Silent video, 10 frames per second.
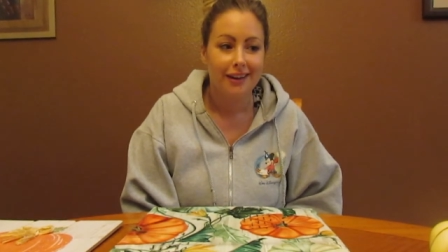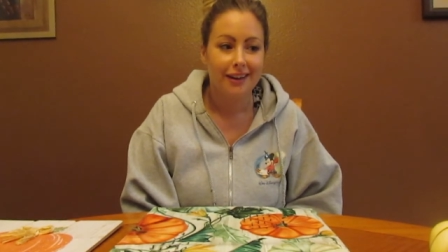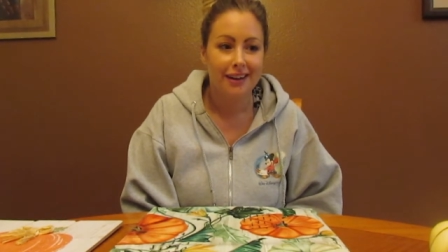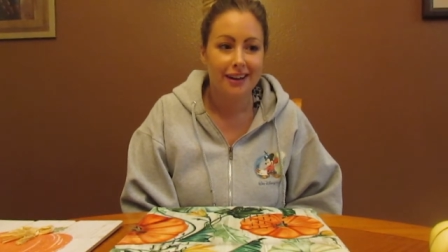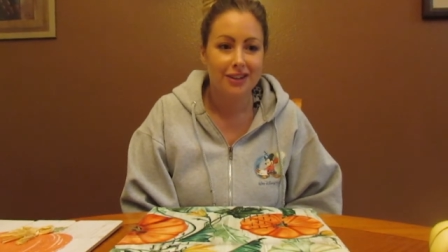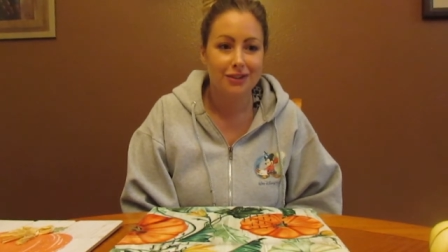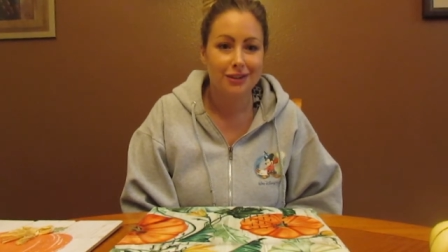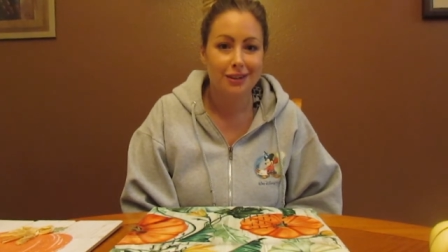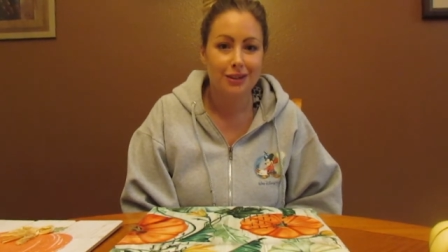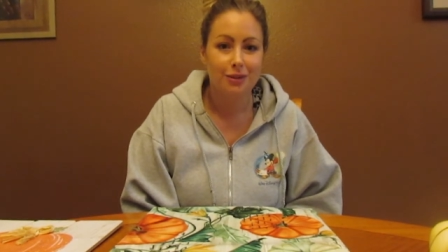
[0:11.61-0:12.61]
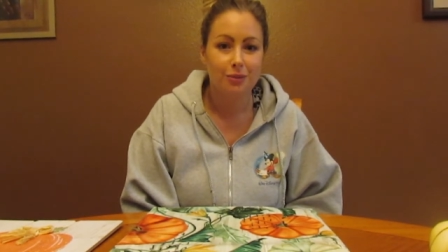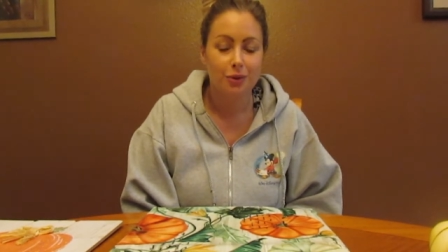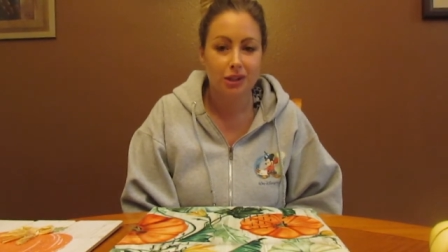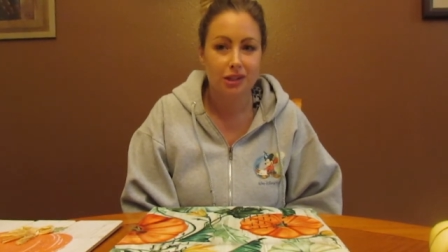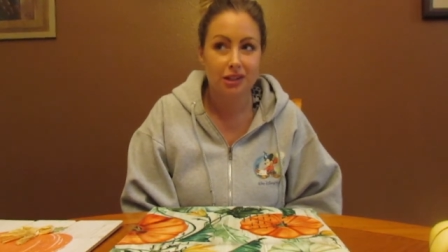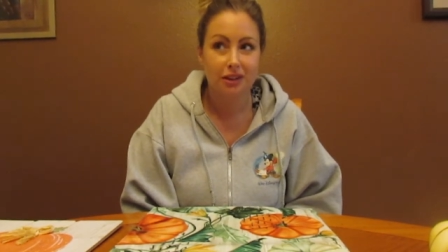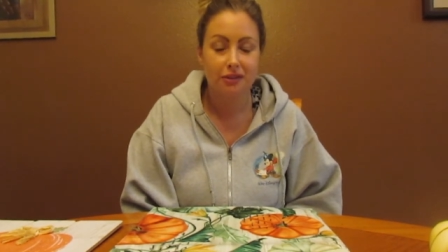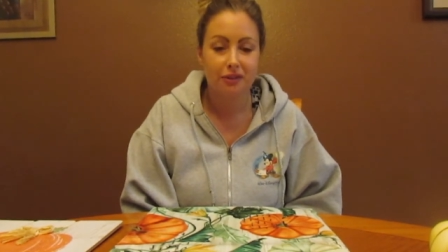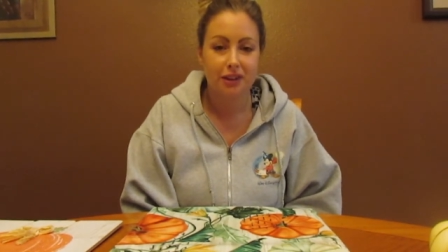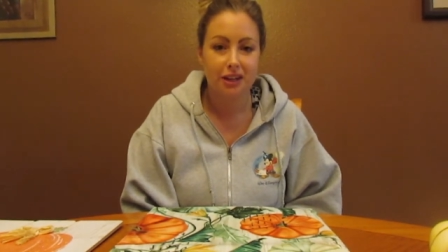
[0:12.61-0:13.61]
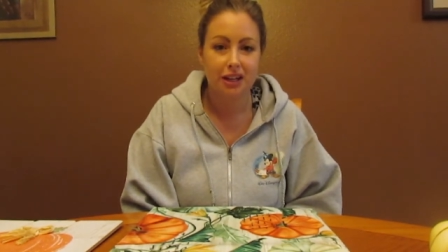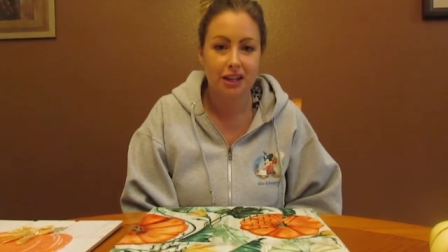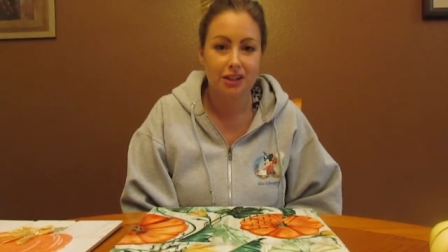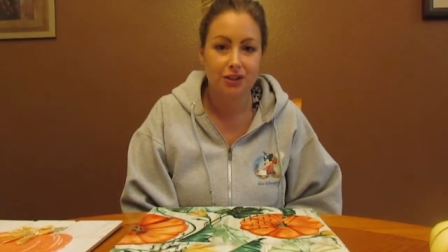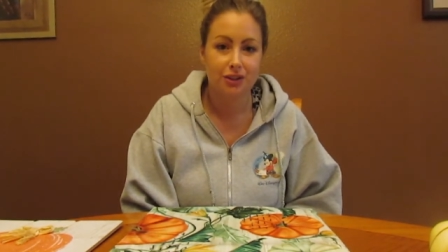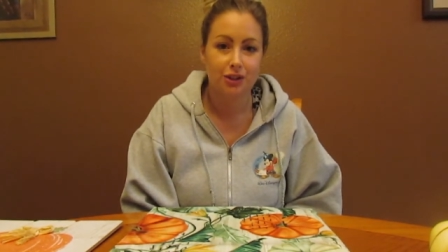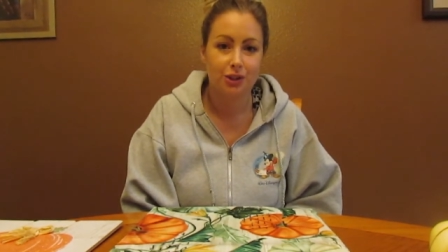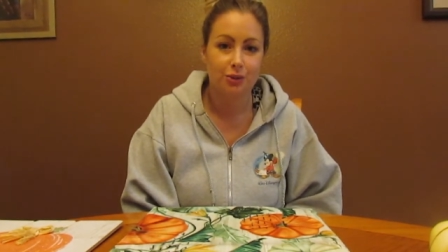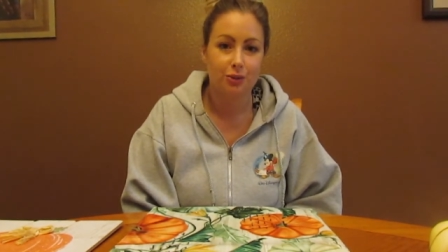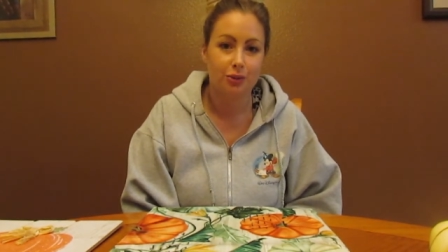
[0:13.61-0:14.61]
I just got some more stuff in addition to